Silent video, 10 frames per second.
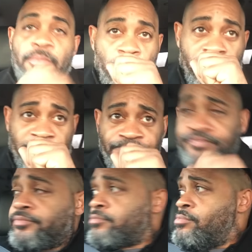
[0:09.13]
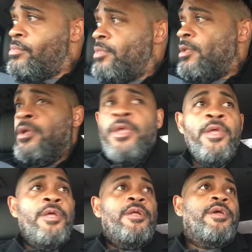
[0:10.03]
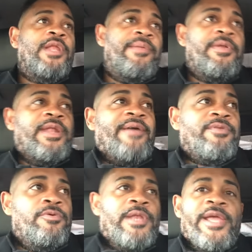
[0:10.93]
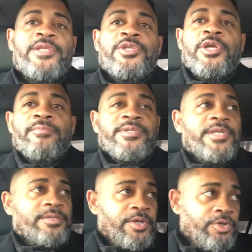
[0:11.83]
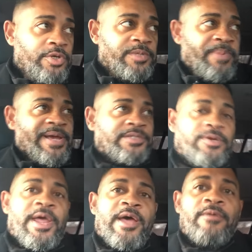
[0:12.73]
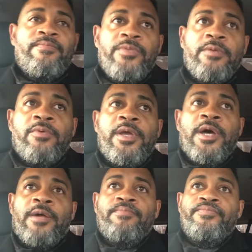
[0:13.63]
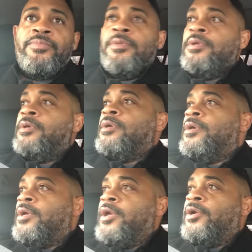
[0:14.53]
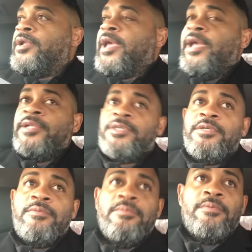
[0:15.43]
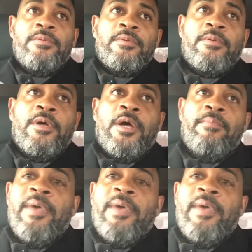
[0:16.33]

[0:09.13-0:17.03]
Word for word: good morning. Good evening, good afternoon, ladies and gentlemen, citizens of YouTube. It's Pastor Dow. We um here in Kansas. Uh,